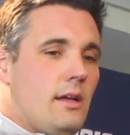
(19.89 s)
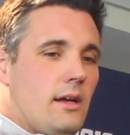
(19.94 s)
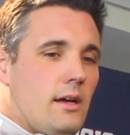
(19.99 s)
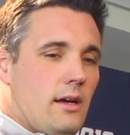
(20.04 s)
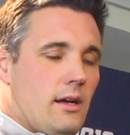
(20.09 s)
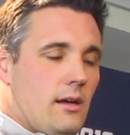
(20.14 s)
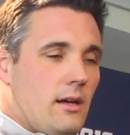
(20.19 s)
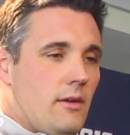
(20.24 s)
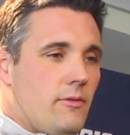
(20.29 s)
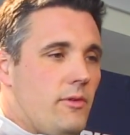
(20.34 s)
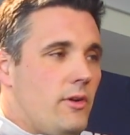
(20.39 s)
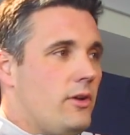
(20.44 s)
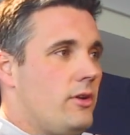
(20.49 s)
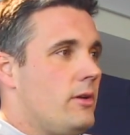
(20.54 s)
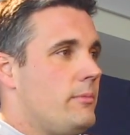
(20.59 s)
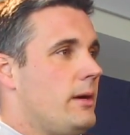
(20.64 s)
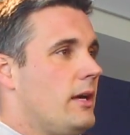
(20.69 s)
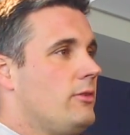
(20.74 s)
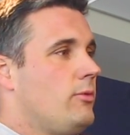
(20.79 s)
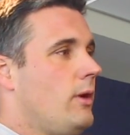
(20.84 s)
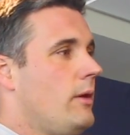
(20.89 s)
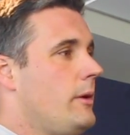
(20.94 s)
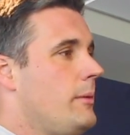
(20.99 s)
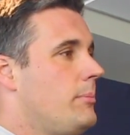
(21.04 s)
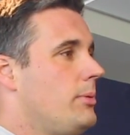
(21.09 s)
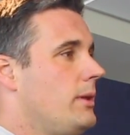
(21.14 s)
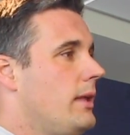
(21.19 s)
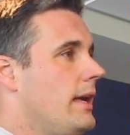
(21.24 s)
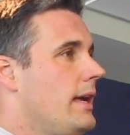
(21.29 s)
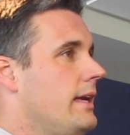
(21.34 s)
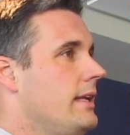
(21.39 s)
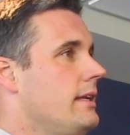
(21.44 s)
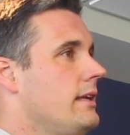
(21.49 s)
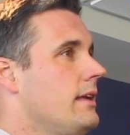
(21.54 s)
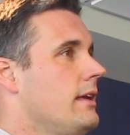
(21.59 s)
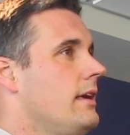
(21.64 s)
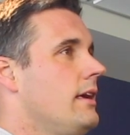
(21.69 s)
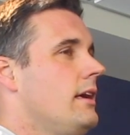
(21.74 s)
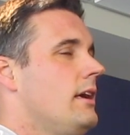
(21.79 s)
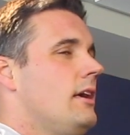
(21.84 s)
Uh, I felt good about the way we played.
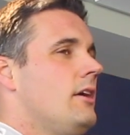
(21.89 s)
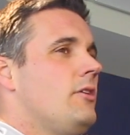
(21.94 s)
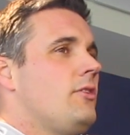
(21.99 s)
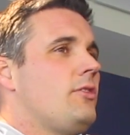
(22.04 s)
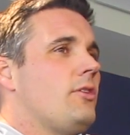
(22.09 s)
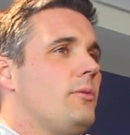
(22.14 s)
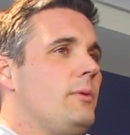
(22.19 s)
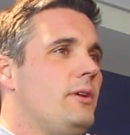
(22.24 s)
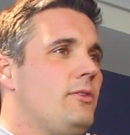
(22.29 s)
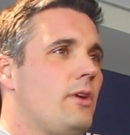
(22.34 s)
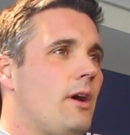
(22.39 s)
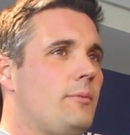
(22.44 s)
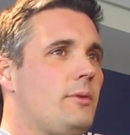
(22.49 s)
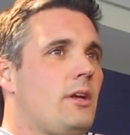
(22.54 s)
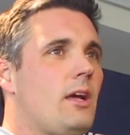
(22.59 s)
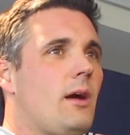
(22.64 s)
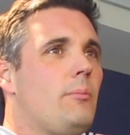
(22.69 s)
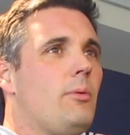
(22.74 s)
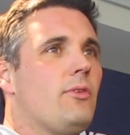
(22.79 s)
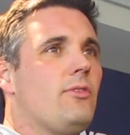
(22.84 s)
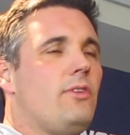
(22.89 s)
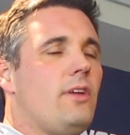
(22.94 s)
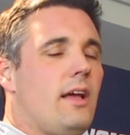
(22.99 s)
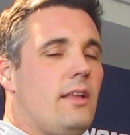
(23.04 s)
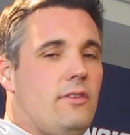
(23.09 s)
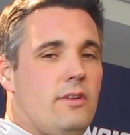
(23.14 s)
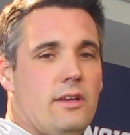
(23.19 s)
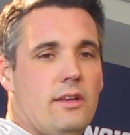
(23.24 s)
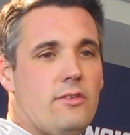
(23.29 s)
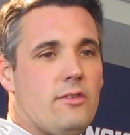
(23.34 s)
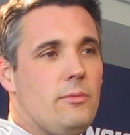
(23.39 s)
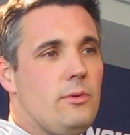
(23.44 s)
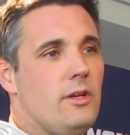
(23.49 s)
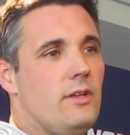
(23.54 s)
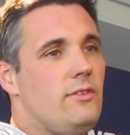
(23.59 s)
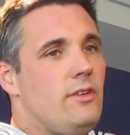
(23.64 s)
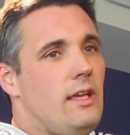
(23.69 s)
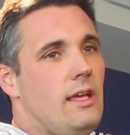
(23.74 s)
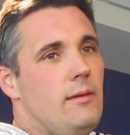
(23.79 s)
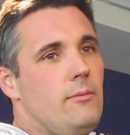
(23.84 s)
Certainly, we dropped a couple sets against some
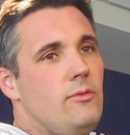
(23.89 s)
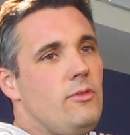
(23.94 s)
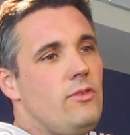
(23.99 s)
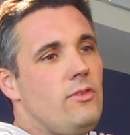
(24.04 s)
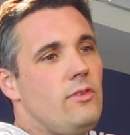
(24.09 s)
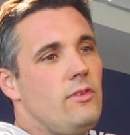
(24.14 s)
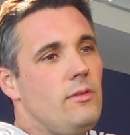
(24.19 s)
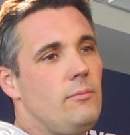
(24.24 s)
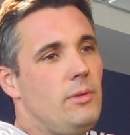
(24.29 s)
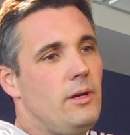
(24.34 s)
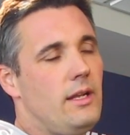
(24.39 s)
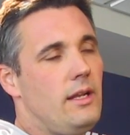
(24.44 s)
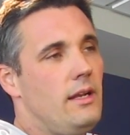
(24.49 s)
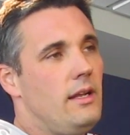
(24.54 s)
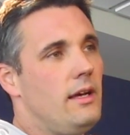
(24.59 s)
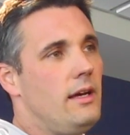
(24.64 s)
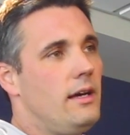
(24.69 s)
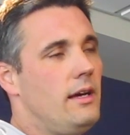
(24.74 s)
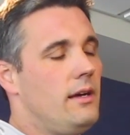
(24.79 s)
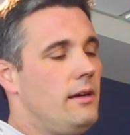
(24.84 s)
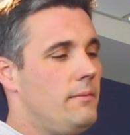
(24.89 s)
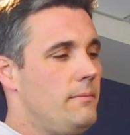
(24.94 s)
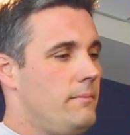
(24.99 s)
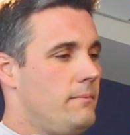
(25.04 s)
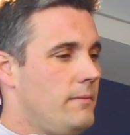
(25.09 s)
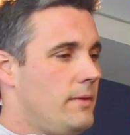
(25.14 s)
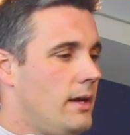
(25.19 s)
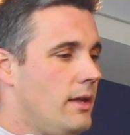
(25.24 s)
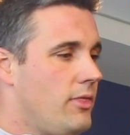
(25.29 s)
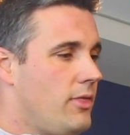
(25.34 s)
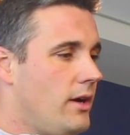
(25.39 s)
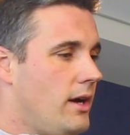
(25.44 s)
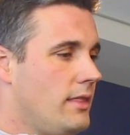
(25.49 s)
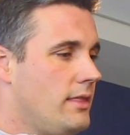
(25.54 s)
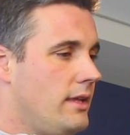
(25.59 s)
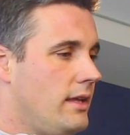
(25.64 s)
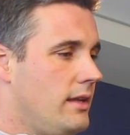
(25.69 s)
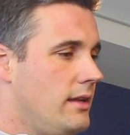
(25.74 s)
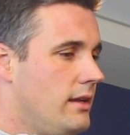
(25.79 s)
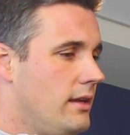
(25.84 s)
good teams, but um, I thought
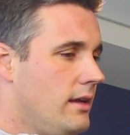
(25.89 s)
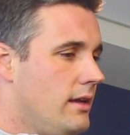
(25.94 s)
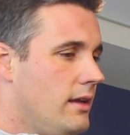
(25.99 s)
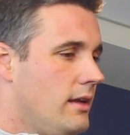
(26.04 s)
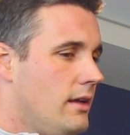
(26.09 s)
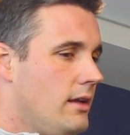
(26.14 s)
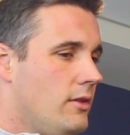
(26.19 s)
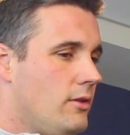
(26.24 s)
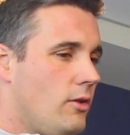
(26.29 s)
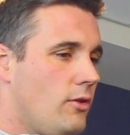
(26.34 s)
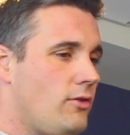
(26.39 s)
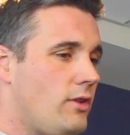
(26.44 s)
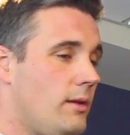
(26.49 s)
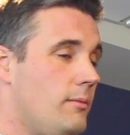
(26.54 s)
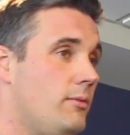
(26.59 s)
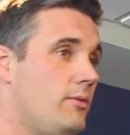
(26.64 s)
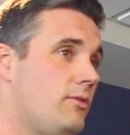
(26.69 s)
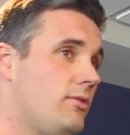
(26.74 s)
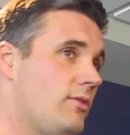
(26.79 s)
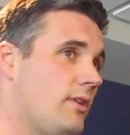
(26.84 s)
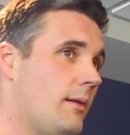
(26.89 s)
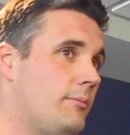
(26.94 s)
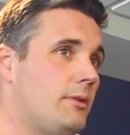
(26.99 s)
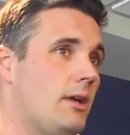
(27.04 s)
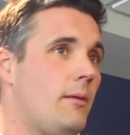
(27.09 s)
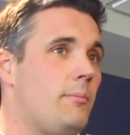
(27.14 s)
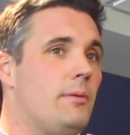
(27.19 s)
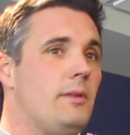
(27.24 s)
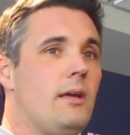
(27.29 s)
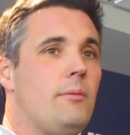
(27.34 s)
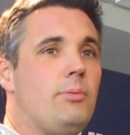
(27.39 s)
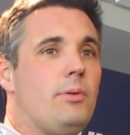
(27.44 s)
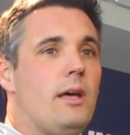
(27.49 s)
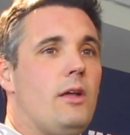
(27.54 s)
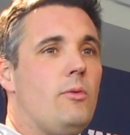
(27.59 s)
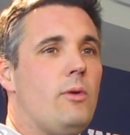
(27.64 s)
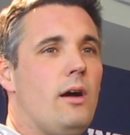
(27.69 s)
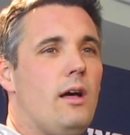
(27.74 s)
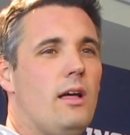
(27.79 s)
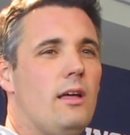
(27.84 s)
that those teams stepped up and they
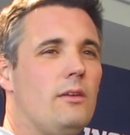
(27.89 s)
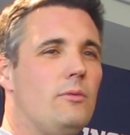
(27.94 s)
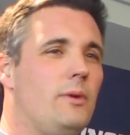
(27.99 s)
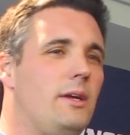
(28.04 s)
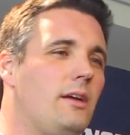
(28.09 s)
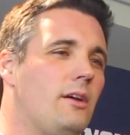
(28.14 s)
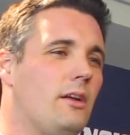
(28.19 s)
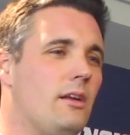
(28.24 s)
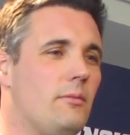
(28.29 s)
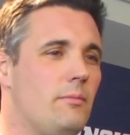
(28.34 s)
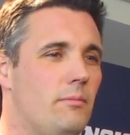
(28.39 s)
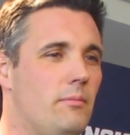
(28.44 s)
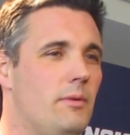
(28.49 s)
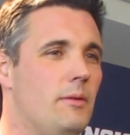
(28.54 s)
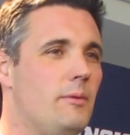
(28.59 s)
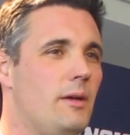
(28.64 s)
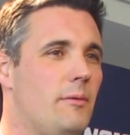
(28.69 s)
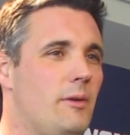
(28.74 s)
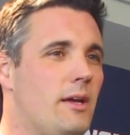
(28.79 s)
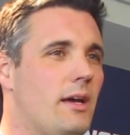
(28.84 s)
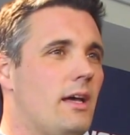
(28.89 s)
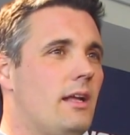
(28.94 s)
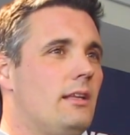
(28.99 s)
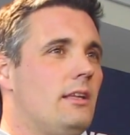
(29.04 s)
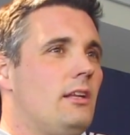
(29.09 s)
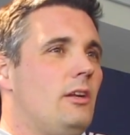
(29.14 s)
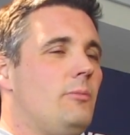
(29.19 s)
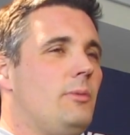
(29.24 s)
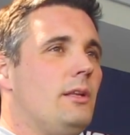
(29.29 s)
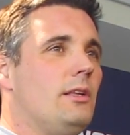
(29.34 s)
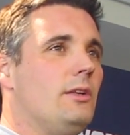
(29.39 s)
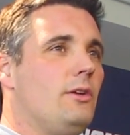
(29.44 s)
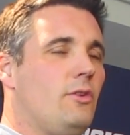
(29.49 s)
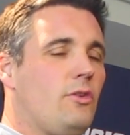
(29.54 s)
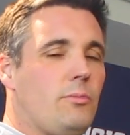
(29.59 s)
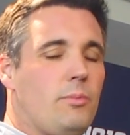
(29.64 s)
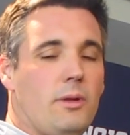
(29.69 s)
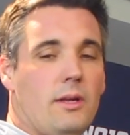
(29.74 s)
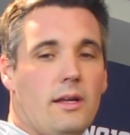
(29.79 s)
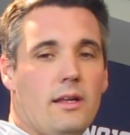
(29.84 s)
played well, and we could have we maybe got a little bit
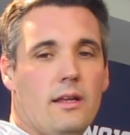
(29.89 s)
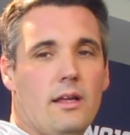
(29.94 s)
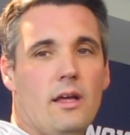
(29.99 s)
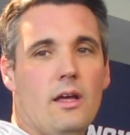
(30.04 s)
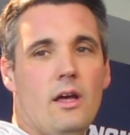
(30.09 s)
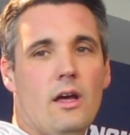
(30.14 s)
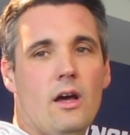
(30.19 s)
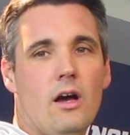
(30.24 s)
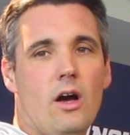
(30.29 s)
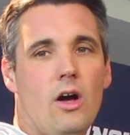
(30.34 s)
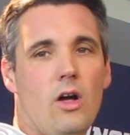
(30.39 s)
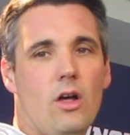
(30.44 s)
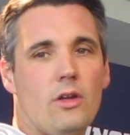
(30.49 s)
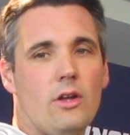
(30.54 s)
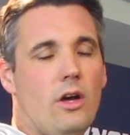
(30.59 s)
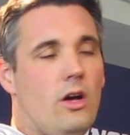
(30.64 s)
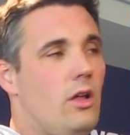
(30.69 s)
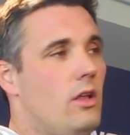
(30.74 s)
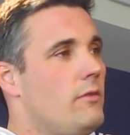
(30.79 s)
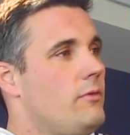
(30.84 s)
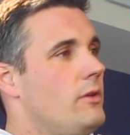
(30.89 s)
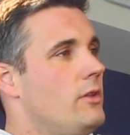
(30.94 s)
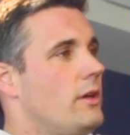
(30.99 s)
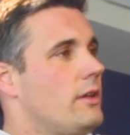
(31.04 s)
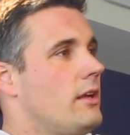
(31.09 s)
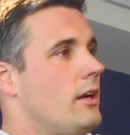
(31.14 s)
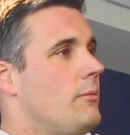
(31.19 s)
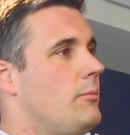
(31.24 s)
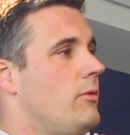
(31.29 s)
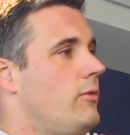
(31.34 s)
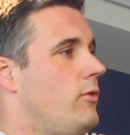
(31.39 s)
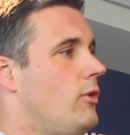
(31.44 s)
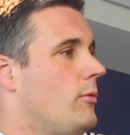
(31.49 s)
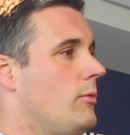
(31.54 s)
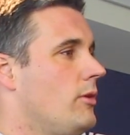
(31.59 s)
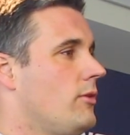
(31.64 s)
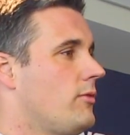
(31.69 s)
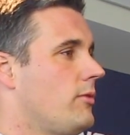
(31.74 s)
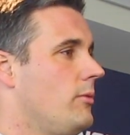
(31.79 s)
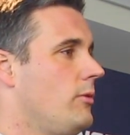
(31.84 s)
loose, but. I, all in all, if you look at our
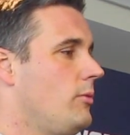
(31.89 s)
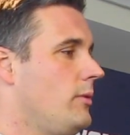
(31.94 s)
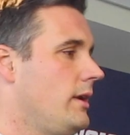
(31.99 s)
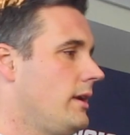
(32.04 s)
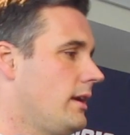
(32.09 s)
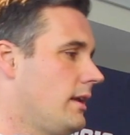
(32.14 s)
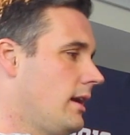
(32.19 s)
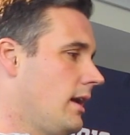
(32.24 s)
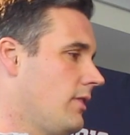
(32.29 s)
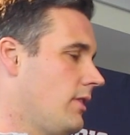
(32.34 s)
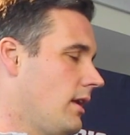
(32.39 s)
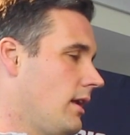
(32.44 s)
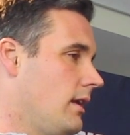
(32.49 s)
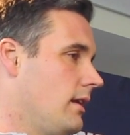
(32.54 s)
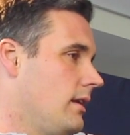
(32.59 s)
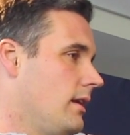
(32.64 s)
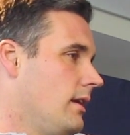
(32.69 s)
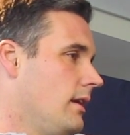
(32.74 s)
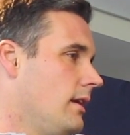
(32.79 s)
performance from the weekend, I thought